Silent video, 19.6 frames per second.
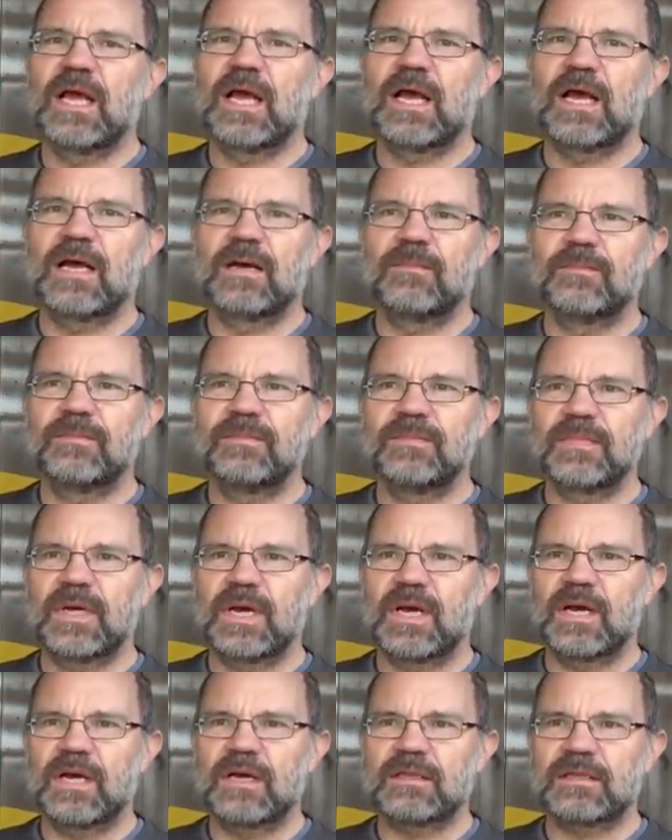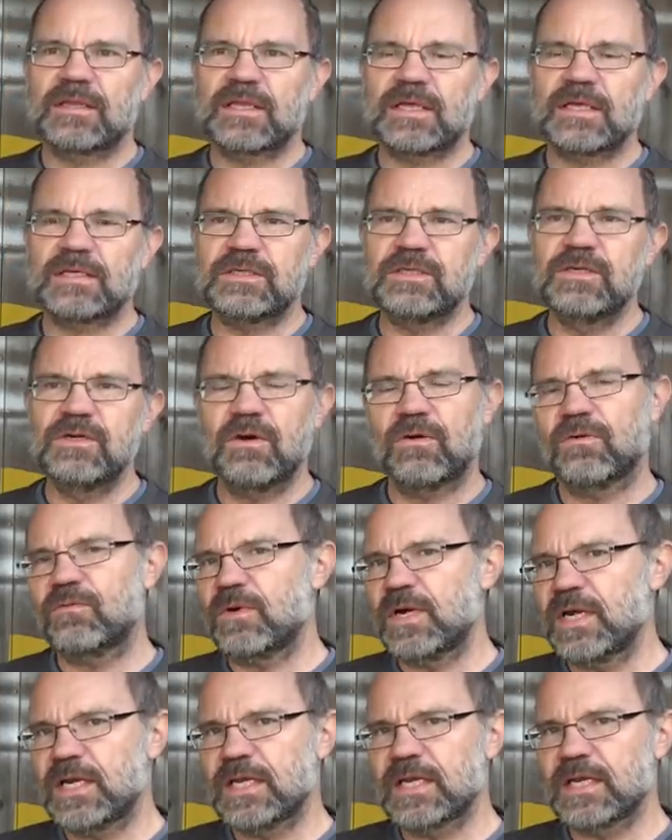There's not
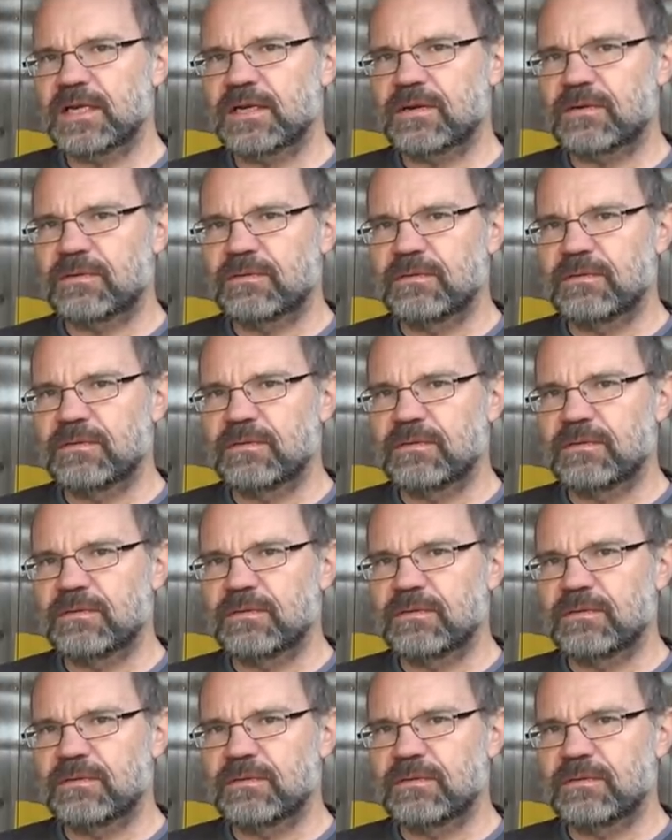really a